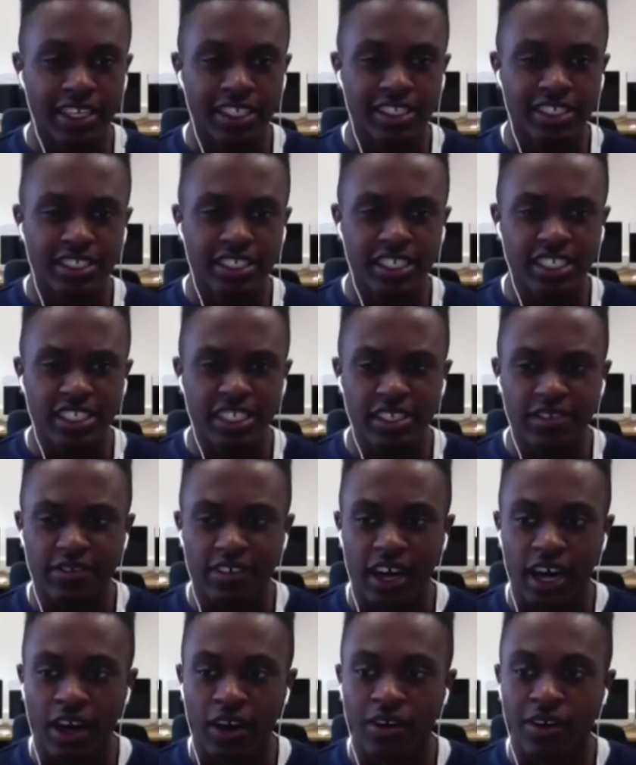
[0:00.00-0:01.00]
An
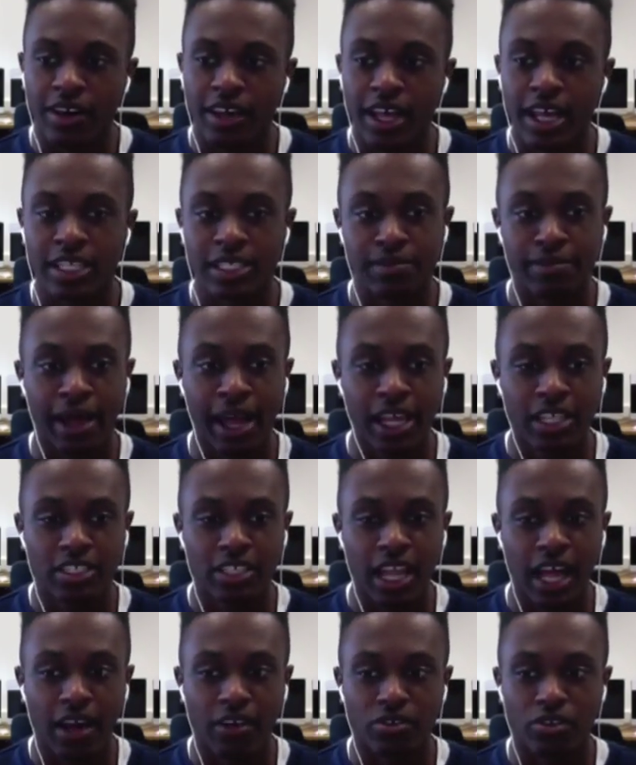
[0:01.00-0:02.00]
INDD file is
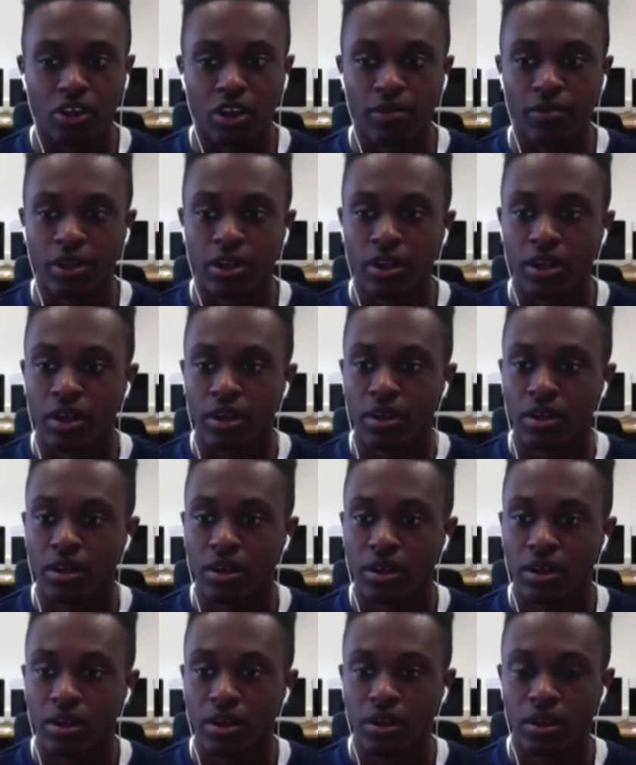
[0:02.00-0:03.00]
a page layout
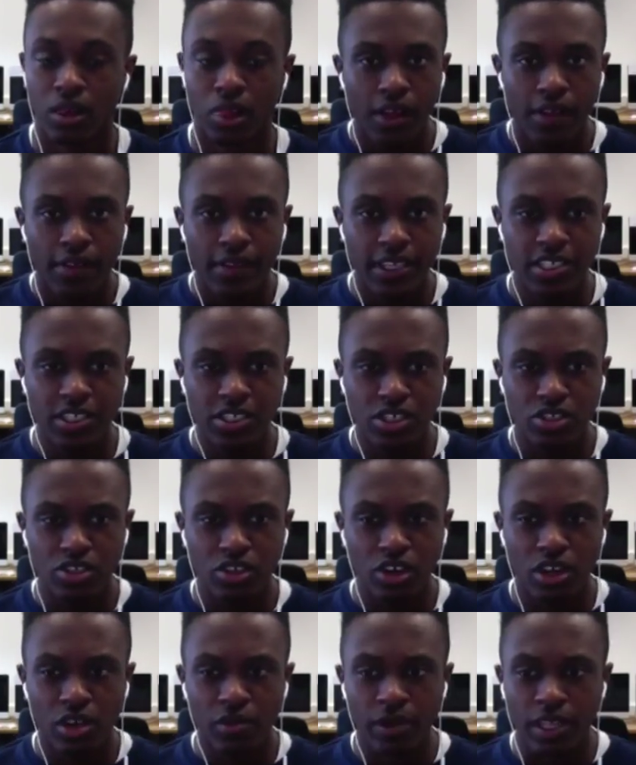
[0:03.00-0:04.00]
document.
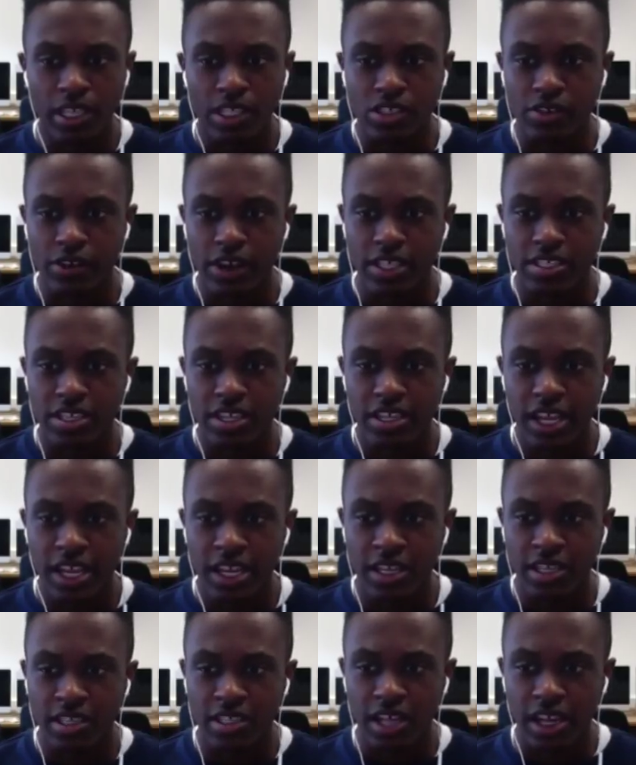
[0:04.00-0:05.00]
This is a document that's
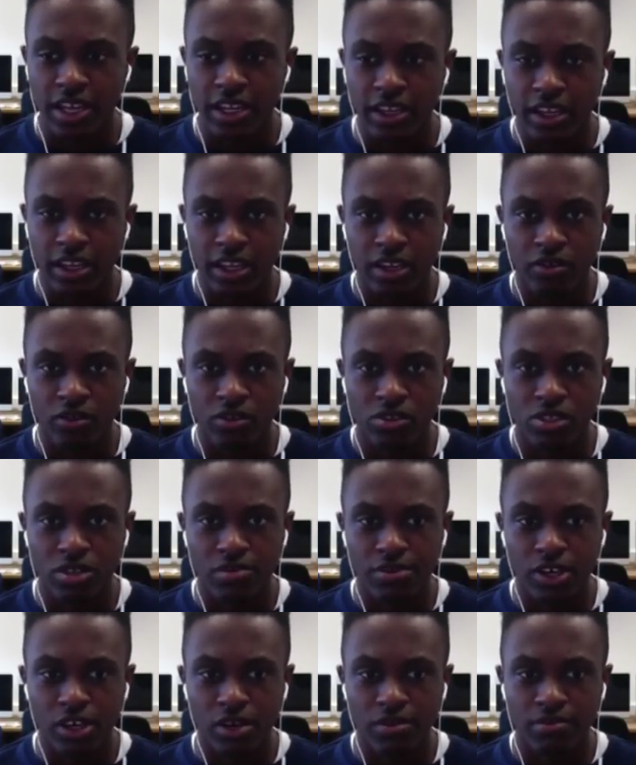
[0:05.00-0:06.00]
created in InDesign and
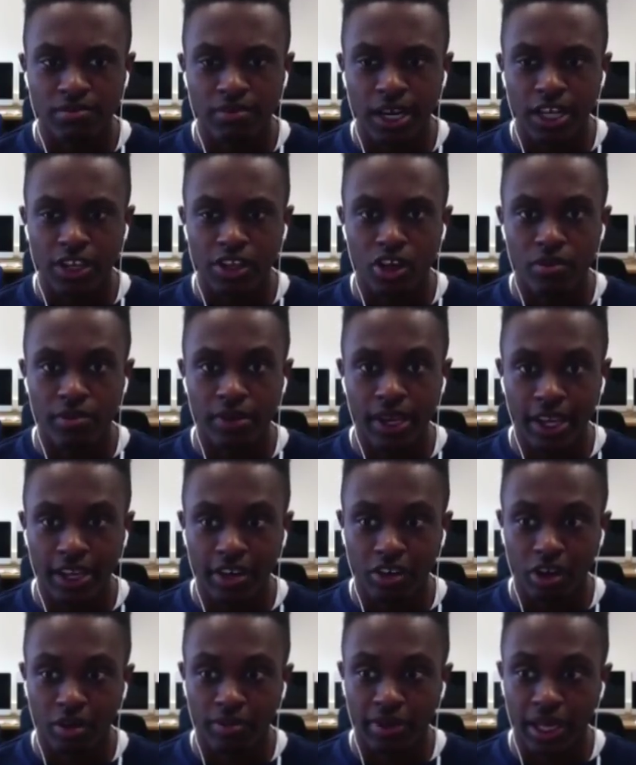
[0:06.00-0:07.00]
can also be opened by
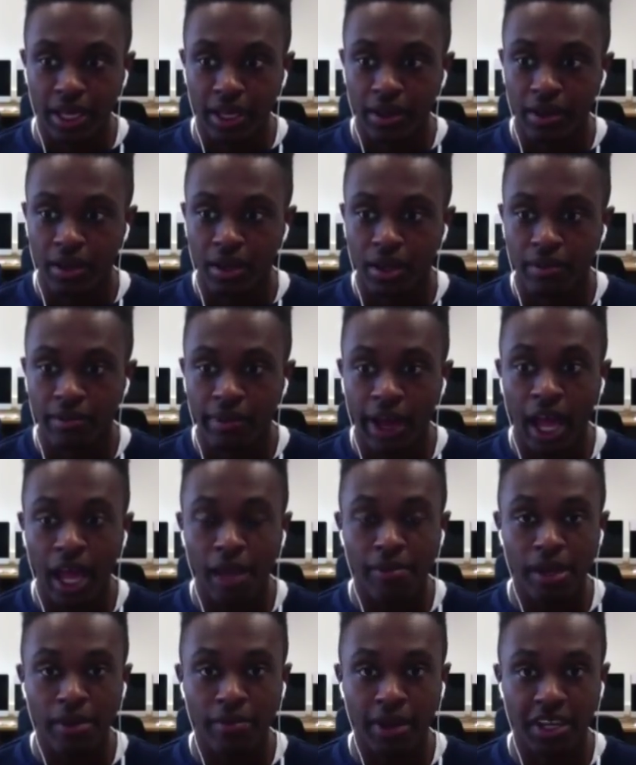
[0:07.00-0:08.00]
Adobe InCopy.
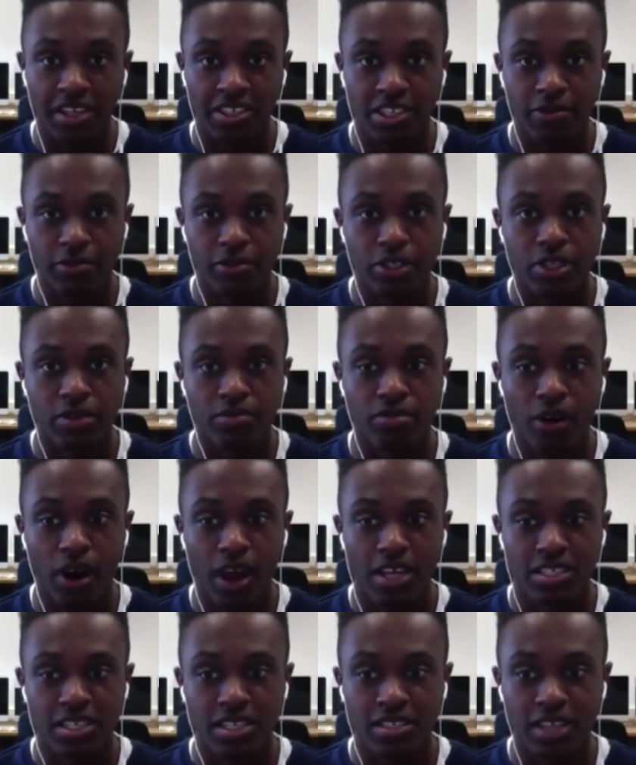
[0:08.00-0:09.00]
My iPad magazine
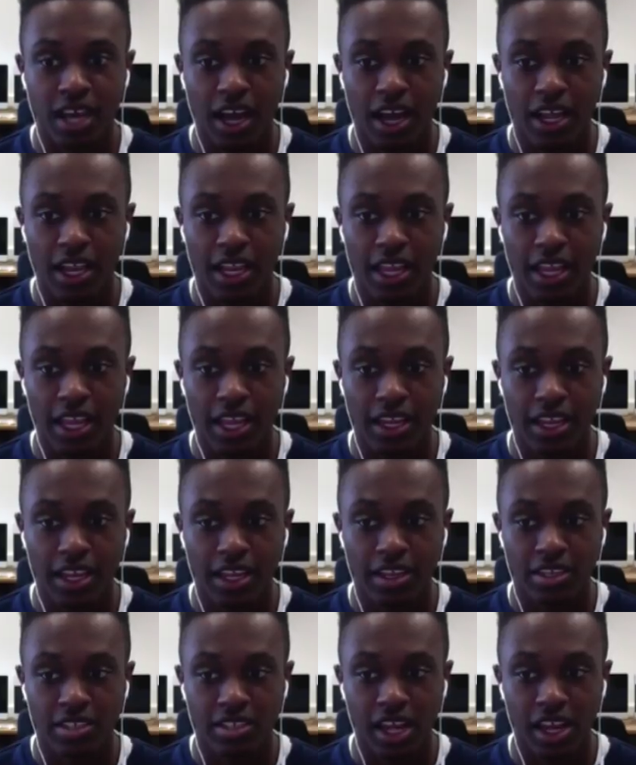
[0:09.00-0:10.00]
was comprised
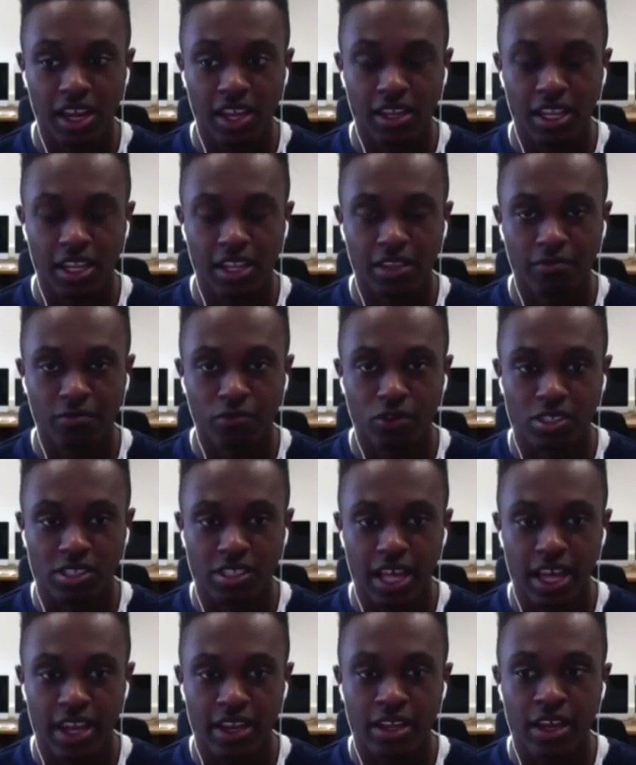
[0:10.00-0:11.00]
entirely in InDesign
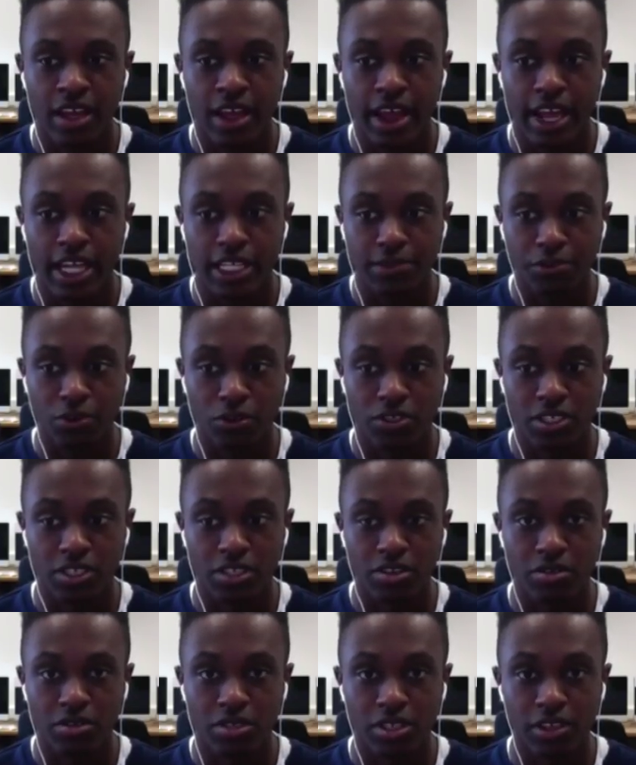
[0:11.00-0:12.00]
and was then
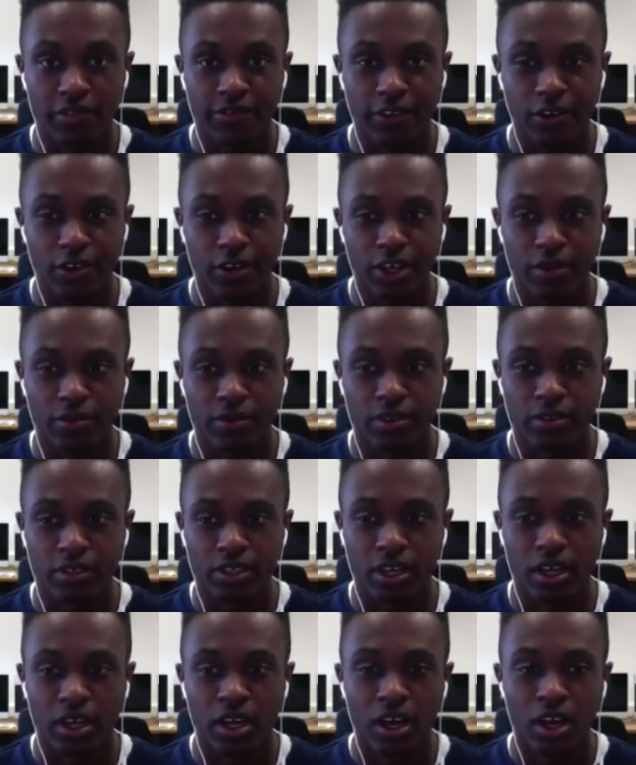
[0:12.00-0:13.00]
exported using the
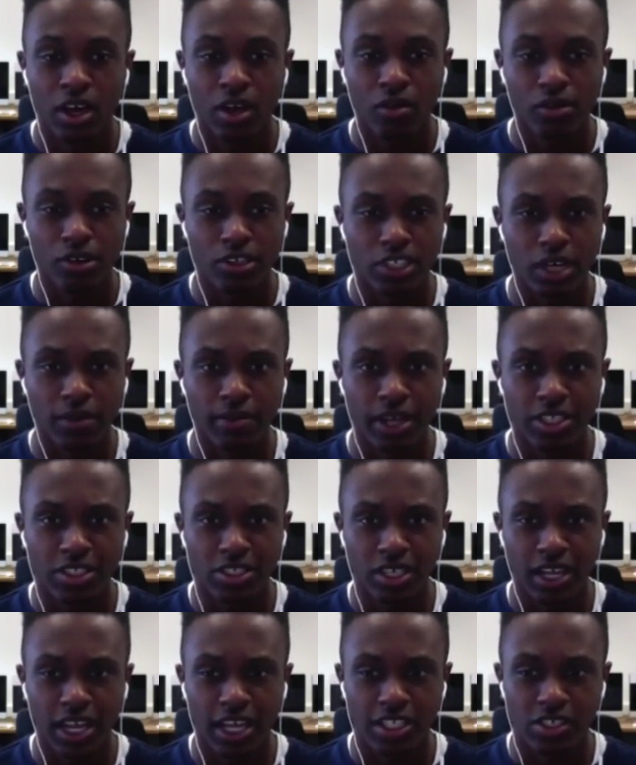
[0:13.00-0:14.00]
Folio Builder,
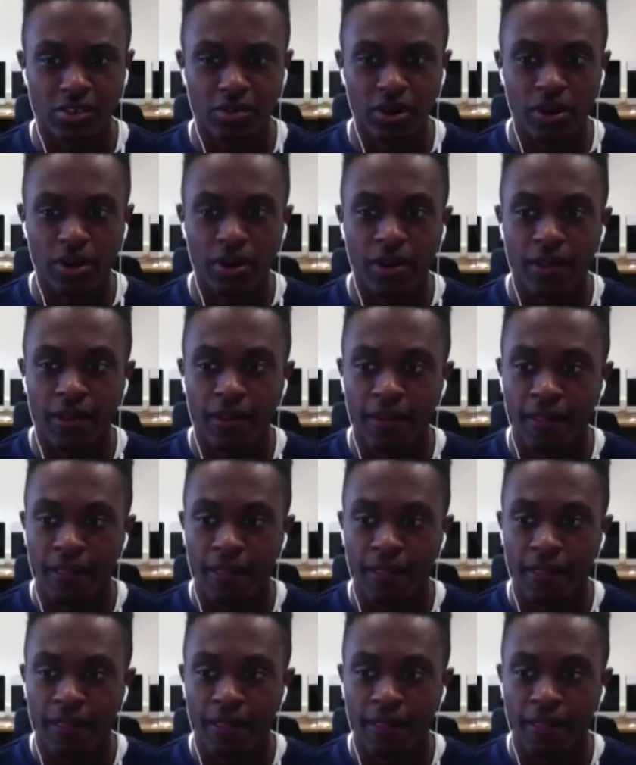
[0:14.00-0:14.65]
which I'll mention later